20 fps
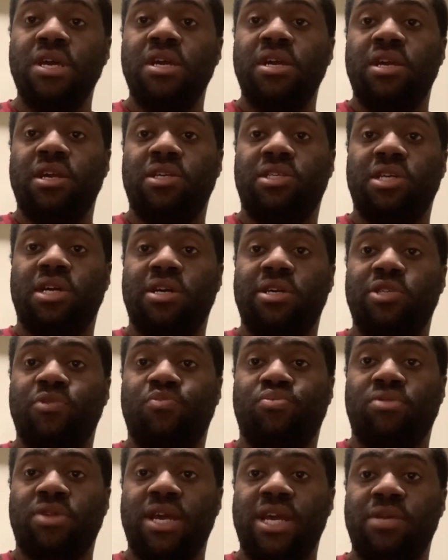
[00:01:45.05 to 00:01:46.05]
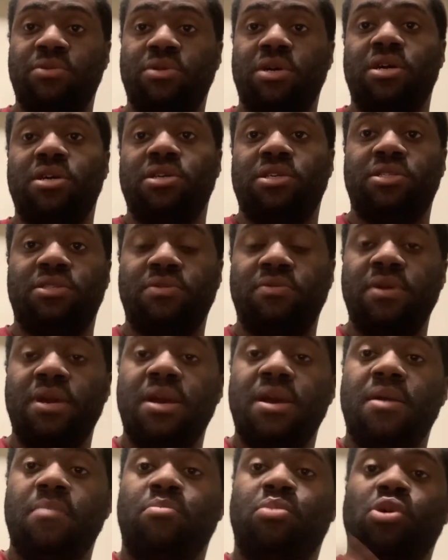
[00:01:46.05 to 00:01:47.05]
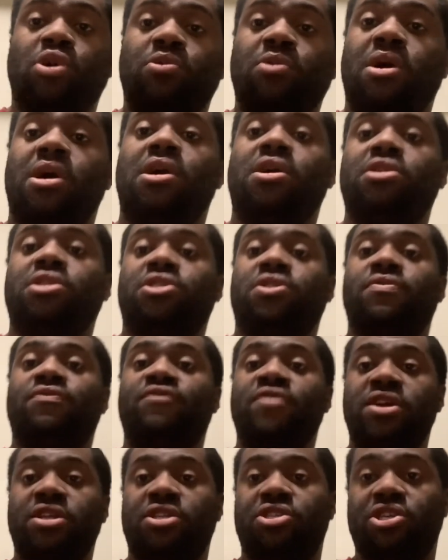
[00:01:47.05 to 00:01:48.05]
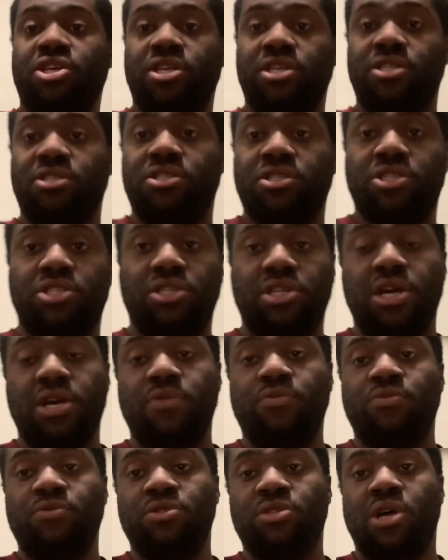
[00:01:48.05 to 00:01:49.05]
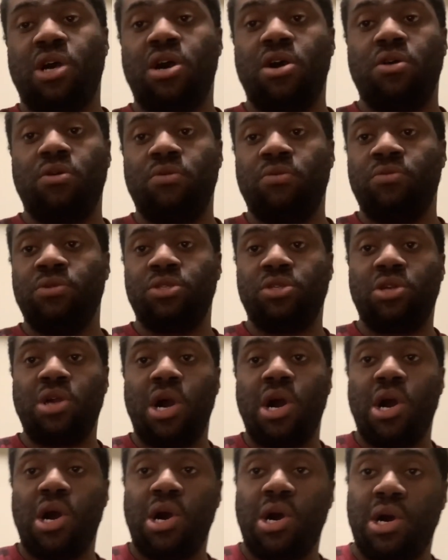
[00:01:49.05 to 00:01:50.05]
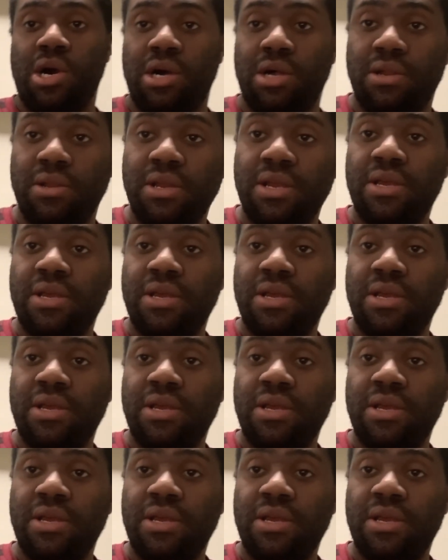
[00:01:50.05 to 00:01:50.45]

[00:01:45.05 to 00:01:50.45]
He saw his plans, all his book, all his inventions and stuff was all was gone